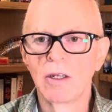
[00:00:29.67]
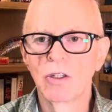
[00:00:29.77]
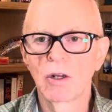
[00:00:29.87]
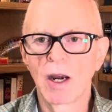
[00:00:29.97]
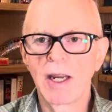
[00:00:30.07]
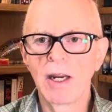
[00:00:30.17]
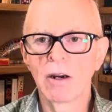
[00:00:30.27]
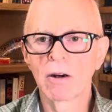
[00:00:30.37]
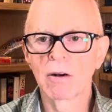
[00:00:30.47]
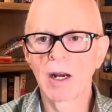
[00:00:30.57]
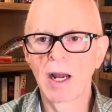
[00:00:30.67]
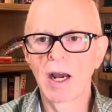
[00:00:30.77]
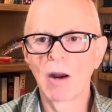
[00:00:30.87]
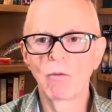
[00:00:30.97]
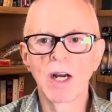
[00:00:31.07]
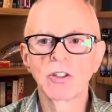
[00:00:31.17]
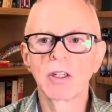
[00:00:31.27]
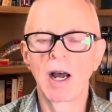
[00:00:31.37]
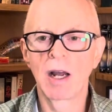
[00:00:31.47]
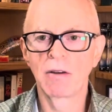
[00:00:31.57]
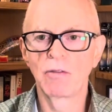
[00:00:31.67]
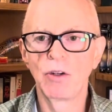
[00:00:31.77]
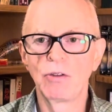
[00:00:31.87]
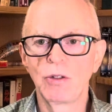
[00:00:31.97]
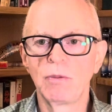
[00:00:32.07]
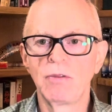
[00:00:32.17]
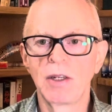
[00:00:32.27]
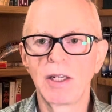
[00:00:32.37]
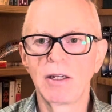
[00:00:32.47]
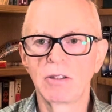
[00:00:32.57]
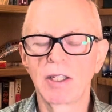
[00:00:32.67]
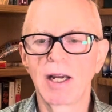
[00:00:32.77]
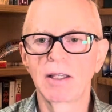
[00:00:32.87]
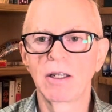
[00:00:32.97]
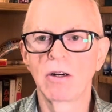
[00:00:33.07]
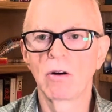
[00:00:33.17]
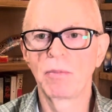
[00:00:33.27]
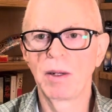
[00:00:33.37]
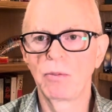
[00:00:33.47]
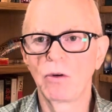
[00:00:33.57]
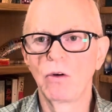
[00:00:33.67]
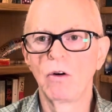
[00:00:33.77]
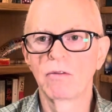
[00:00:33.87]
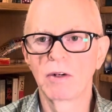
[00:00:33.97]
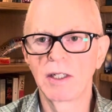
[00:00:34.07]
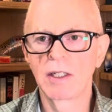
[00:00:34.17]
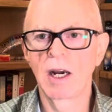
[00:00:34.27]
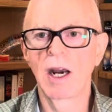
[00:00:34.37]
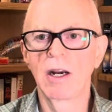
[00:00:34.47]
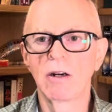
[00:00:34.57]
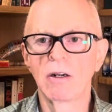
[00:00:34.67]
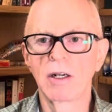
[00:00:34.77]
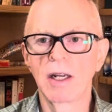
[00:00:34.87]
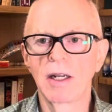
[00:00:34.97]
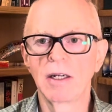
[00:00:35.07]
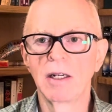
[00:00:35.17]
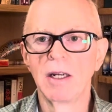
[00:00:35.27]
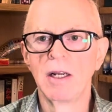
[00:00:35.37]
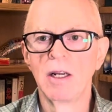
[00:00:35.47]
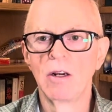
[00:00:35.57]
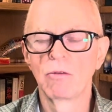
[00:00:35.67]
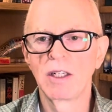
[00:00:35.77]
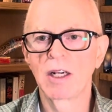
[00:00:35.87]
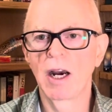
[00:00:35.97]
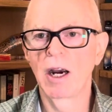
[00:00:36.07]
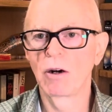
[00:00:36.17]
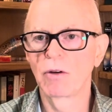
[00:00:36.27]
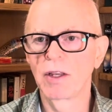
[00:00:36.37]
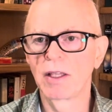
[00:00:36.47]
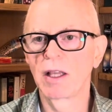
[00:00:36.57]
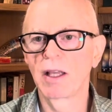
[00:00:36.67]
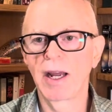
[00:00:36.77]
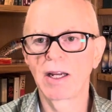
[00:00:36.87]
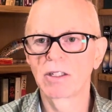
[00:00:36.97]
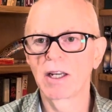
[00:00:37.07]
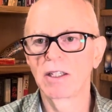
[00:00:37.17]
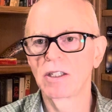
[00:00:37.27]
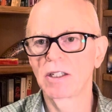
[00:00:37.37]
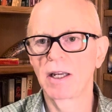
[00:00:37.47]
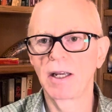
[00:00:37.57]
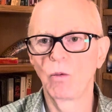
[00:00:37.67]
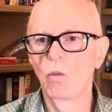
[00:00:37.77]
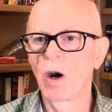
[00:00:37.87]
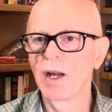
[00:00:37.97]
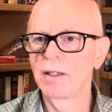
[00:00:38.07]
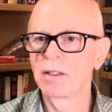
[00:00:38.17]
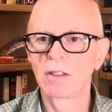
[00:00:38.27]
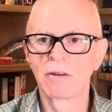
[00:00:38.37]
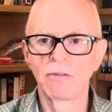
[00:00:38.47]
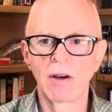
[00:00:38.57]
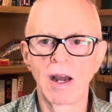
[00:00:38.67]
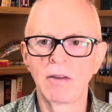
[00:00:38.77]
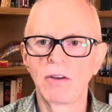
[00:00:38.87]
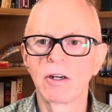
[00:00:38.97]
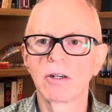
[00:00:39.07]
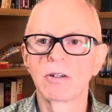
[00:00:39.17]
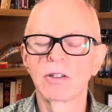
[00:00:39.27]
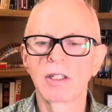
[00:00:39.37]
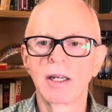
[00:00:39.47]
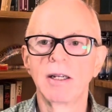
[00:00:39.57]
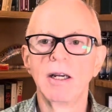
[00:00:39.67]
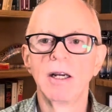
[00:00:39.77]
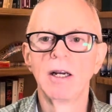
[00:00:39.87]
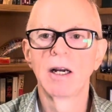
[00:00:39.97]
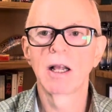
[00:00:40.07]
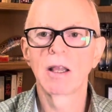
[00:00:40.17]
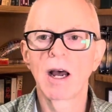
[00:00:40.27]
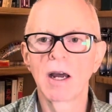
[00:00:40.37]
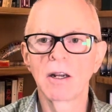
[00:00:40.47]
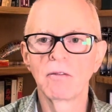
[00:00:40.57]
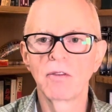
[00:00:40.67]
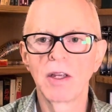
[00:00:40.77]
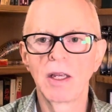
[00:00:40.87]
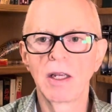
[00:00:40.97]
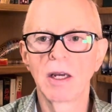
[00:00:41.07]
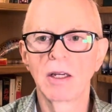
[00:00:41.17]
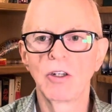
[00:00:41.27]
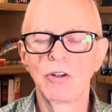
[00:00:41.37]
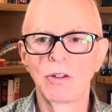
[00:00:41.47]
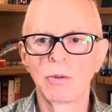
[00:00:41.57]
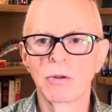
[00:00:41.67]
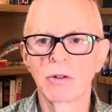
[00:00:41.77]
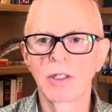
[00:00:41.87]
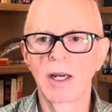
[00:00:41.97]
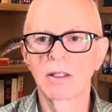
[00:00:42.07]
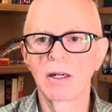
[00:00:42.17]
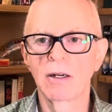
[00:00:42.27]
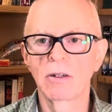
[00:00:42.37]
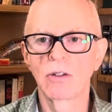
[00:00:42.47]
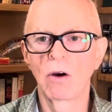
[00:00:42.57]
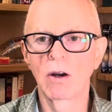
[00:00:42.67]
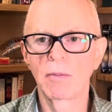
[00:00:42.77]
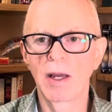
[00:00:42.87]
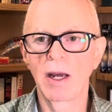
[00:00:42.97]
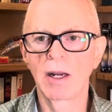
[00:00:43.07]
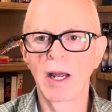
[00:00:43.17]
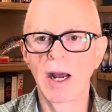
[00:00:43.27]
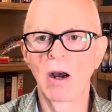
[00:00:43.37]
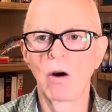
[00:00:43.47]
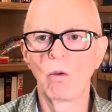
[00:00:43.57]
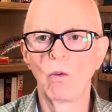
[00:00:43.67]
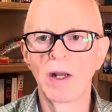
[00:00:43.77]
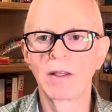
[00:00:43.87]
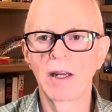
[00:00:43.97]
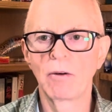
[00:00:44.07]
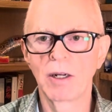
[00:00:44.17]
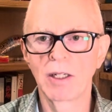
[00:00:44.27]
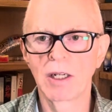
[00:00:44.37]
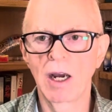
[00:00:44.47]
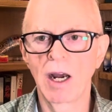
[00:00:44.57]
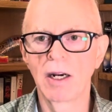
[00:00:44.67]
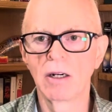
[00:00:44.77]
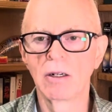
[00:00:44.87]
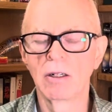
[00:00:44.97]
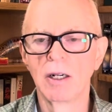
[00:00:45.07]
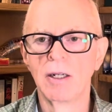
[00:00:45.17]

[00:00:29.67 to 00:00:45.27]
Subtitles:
So I watch a lot of YouTube videos out there on people who have retired and retired within the last, I'd say, 1 to 5 years. And a lot of the YouTubers out there talk about how when they retired,